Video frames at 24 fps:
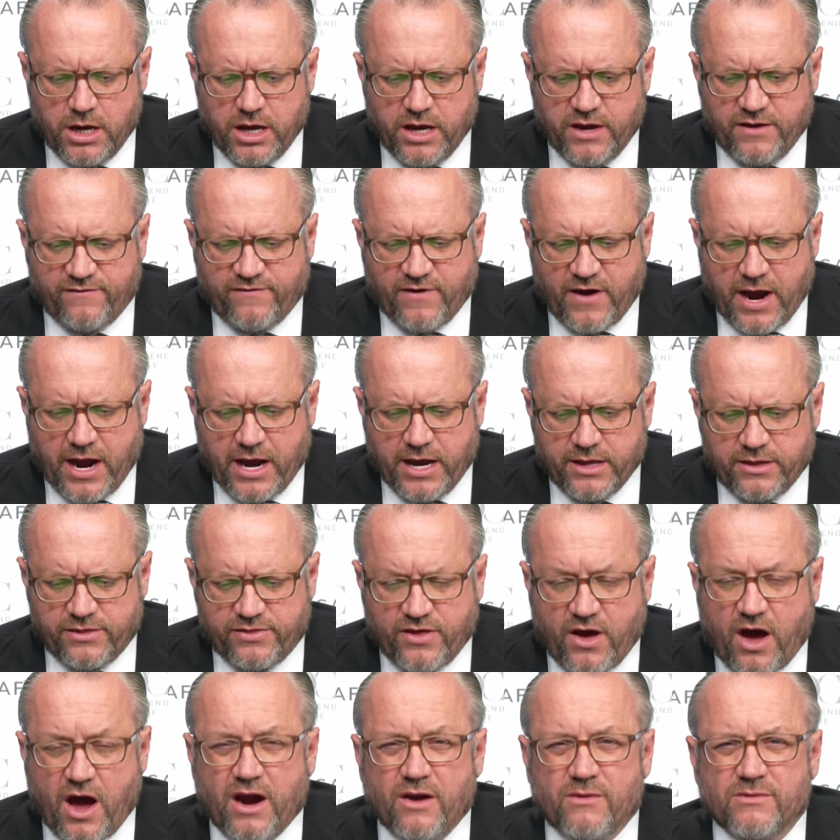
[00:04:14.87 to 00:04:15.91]
if I
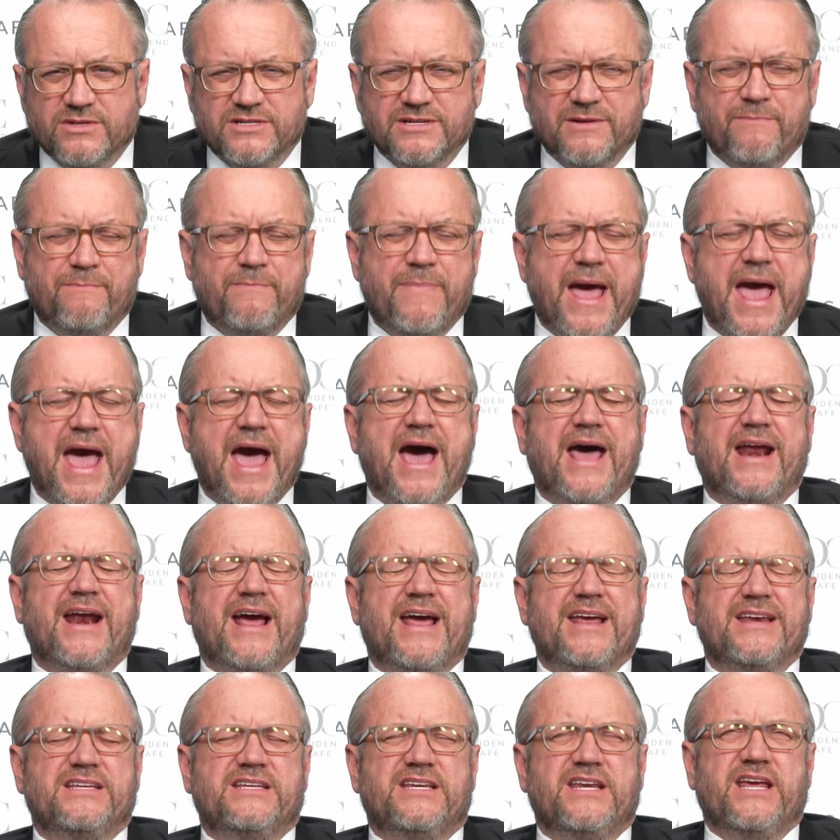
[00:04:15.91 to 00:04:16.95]
thought it was a bad
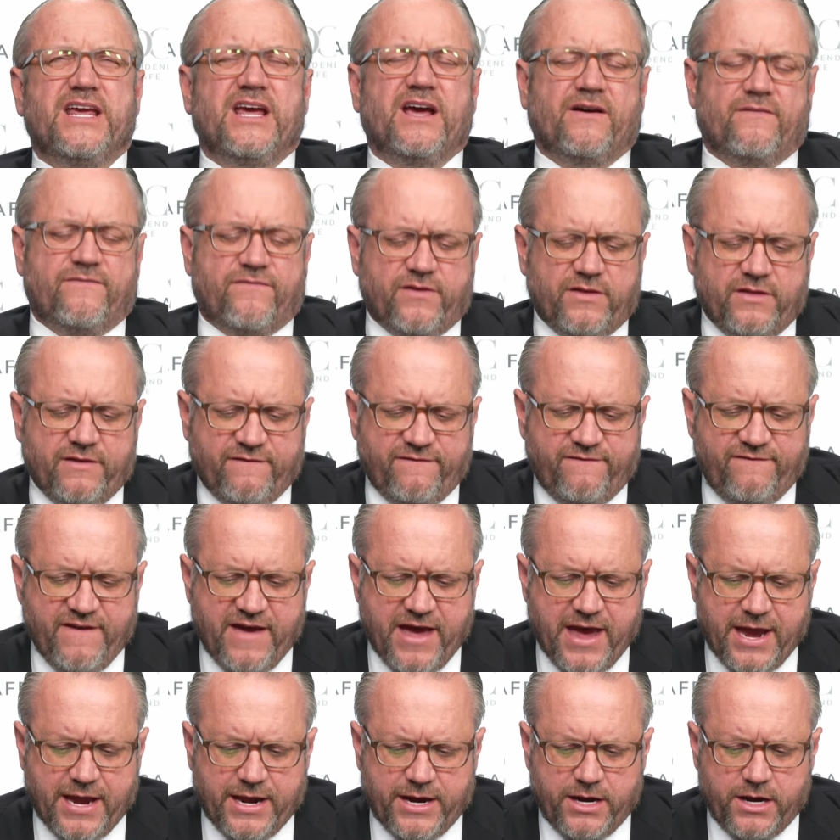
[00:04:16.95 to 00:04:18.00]
idea for the
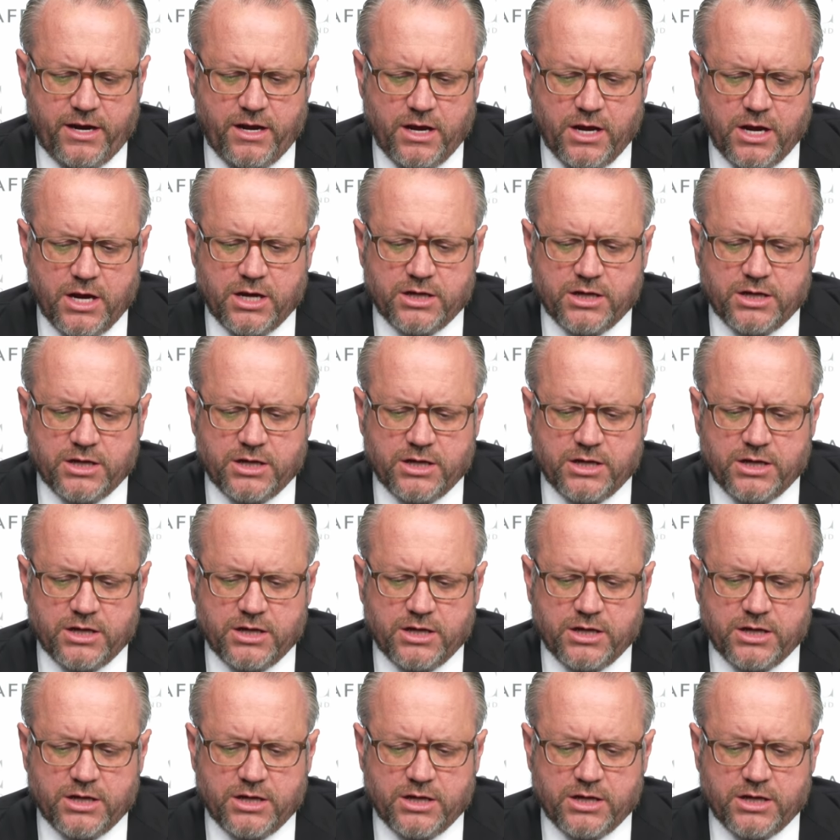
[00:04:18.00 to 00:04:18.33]
Fed